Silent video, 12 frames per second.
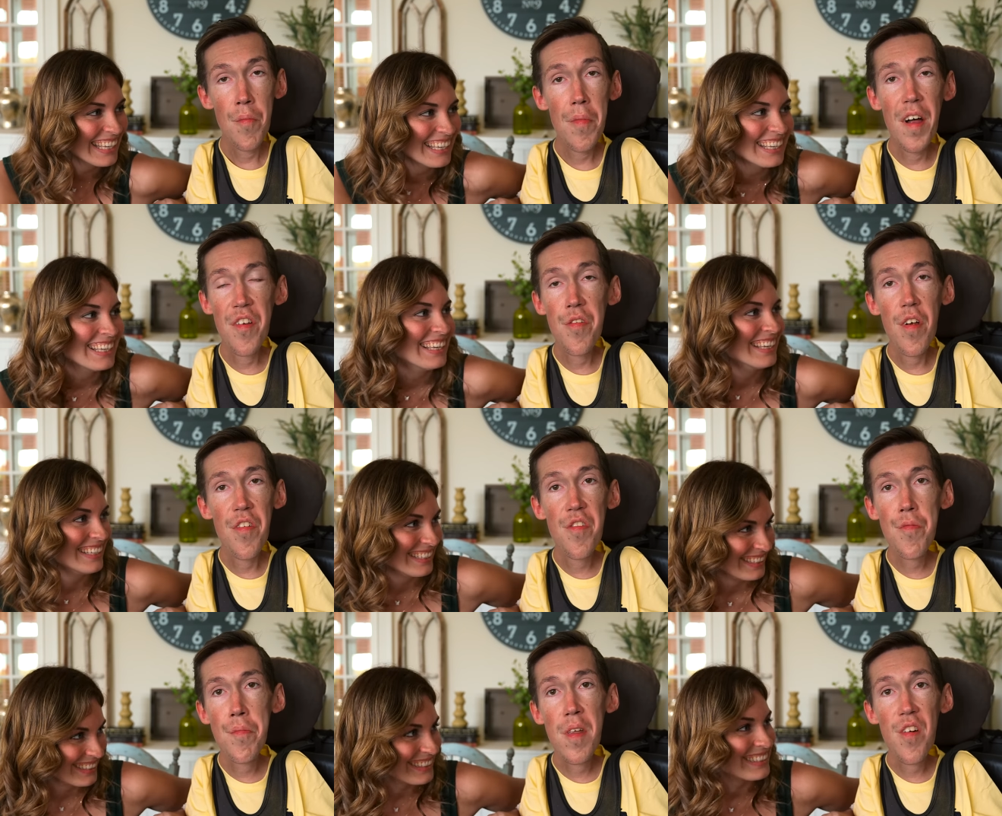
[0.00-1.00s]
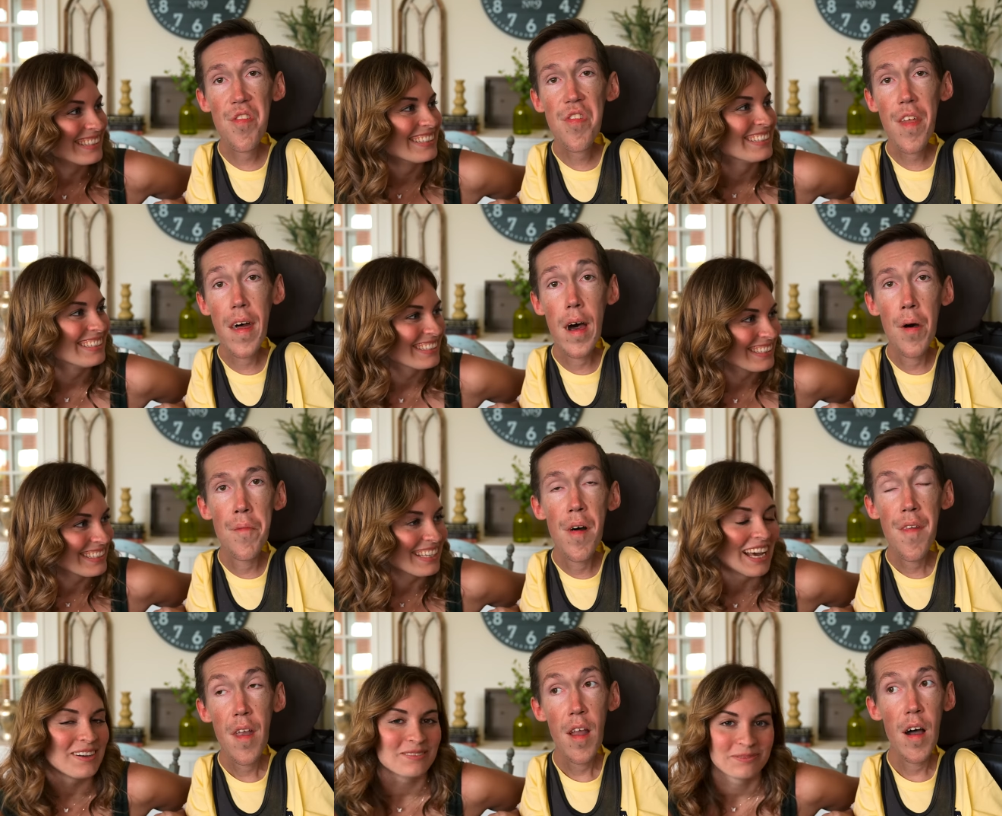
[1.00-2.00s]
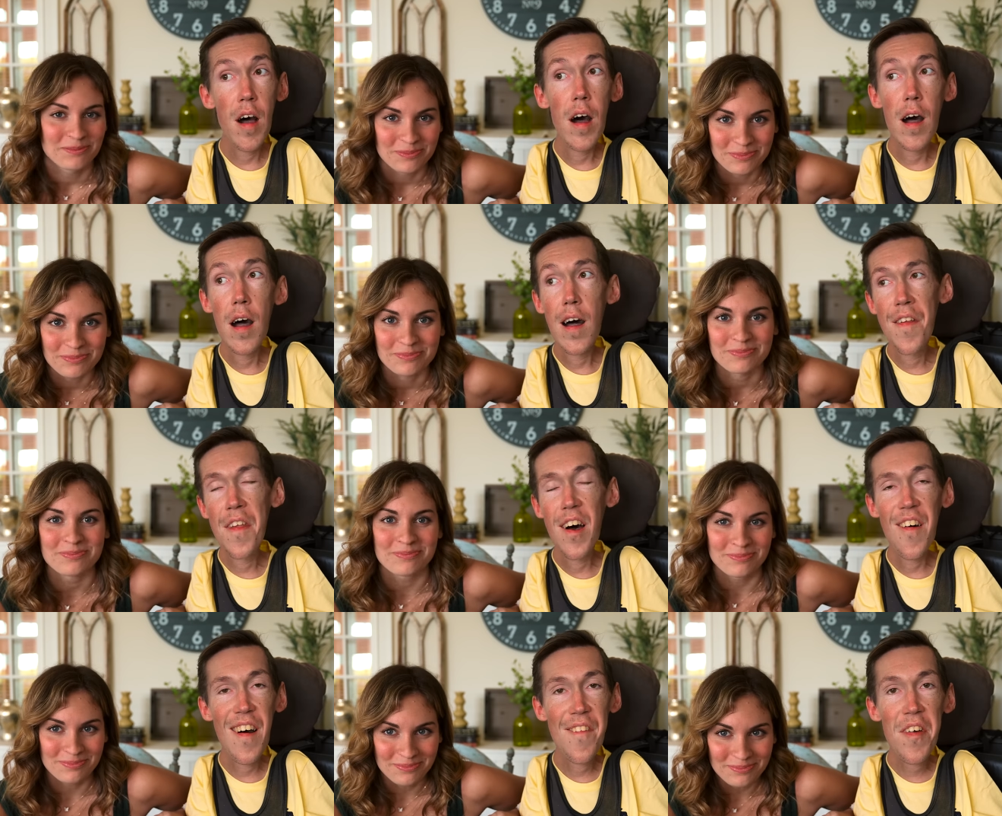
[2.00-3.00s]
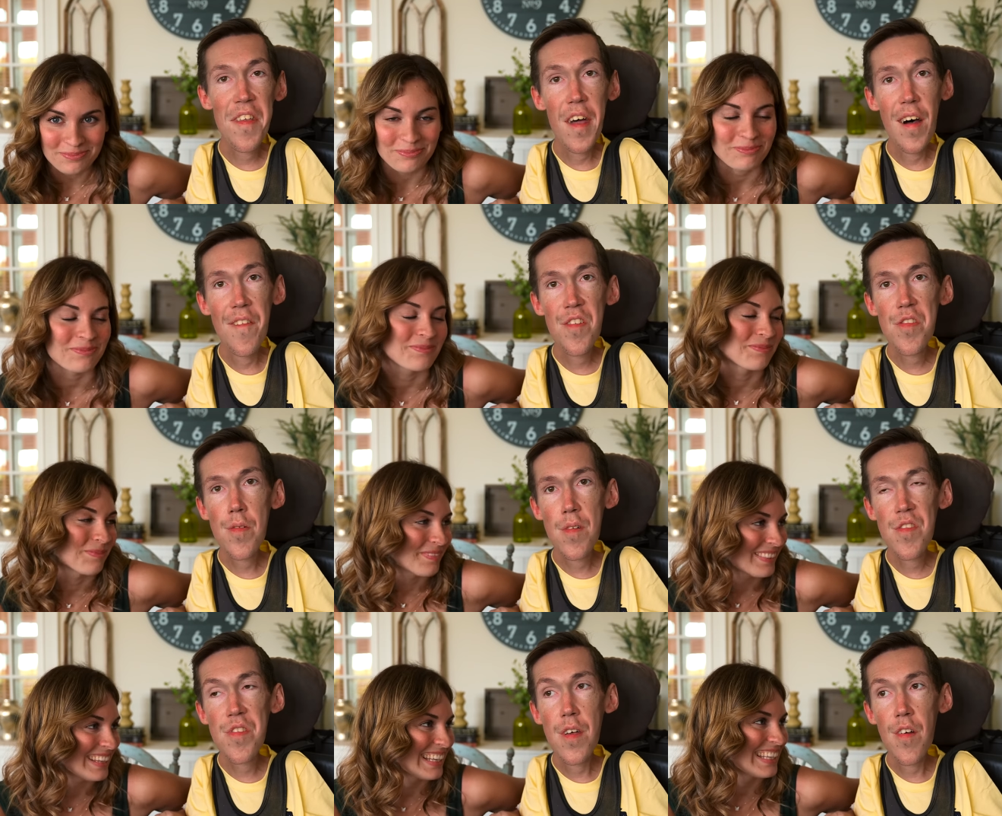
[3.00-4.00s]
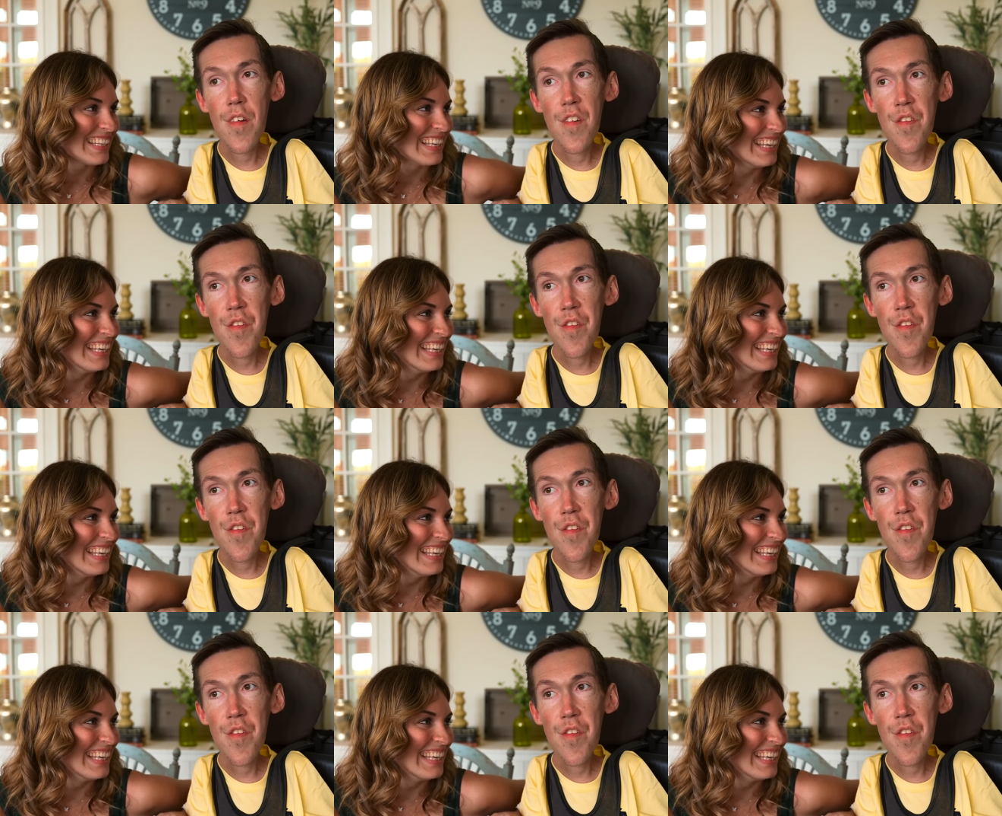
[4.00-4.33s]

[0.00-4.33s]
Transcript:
Speaker 1: Might as well just be a slob. Yeah. Uh, no, I mean, obviously, we still